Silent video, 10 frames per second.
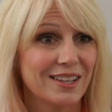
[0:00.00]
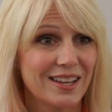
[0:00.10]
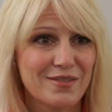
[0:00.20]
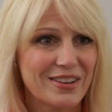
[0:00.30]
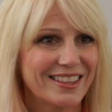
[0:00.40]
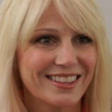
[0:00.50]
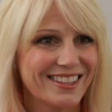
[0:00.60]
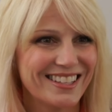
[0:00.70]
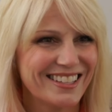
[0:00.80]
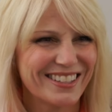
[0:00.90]
I mean,
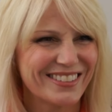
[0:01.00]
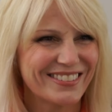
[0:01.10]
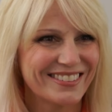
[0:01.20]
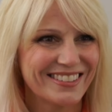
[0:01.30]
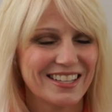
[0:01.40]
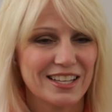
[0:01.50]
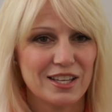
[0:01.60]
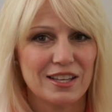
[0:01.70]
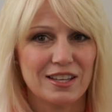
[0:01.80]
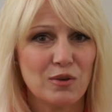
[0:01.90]
you know,
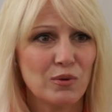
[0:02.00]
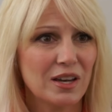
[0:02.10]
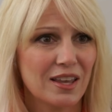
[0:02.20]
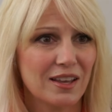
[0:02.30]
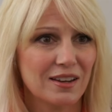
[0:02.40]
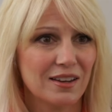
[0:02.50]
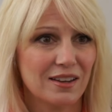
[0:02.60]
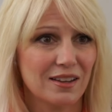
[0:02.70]
you wouldn't get